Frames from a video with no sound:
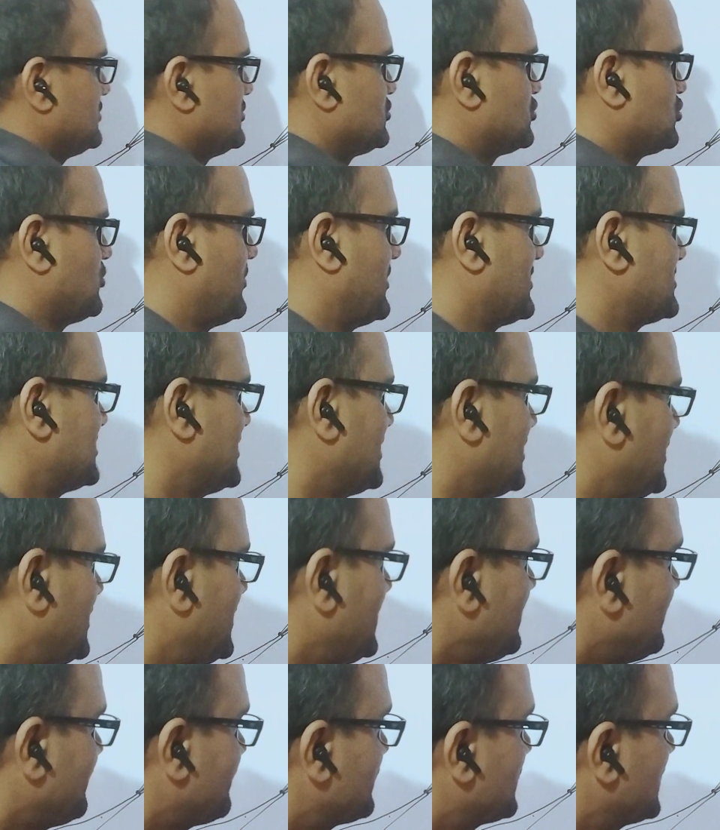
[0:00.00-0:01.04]
so
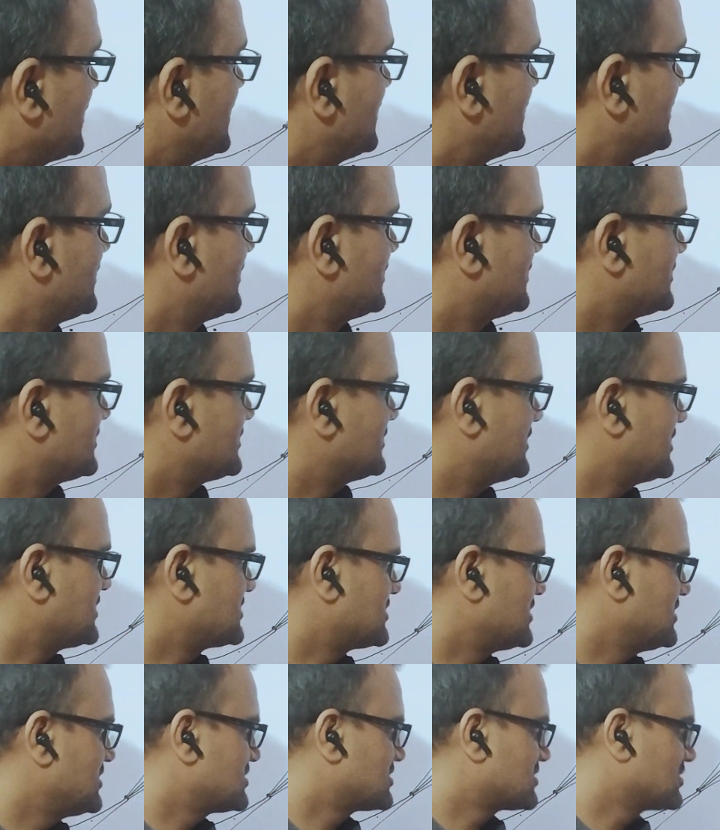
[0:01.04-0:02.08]
basically
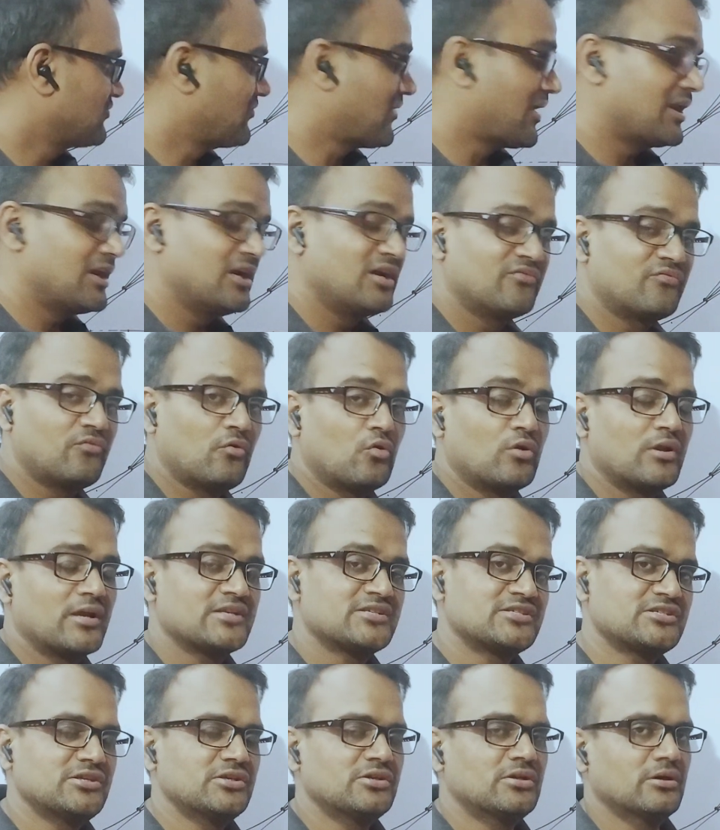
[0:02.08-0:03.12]
this is valid for
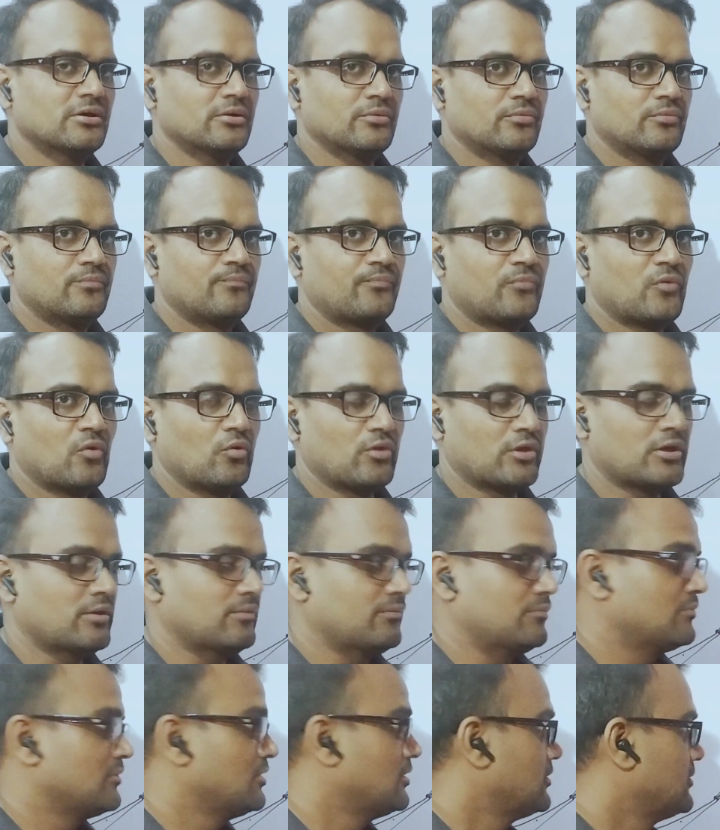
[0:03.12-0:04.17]
xt curve.
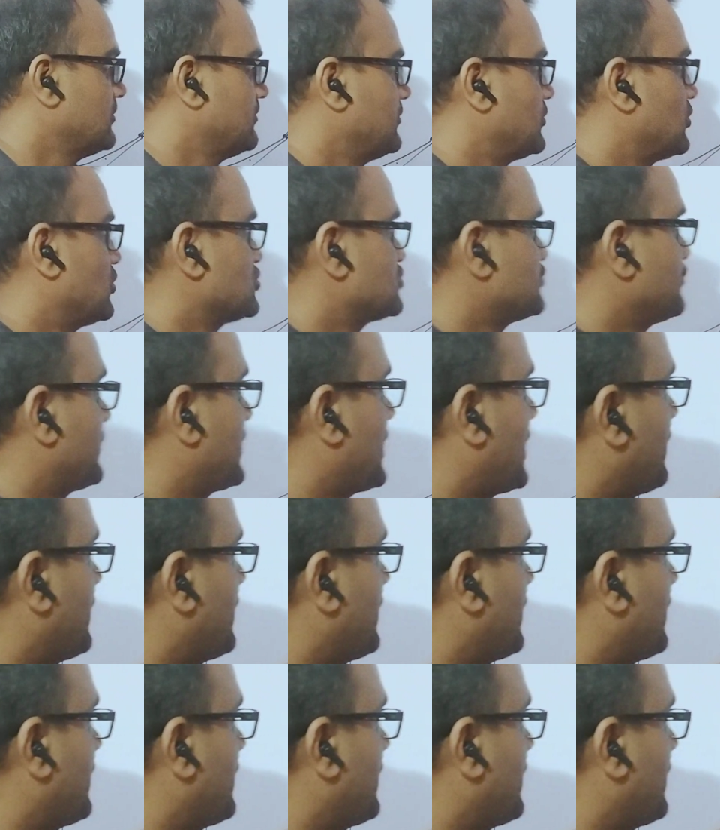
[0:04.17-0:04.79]
Okay, because we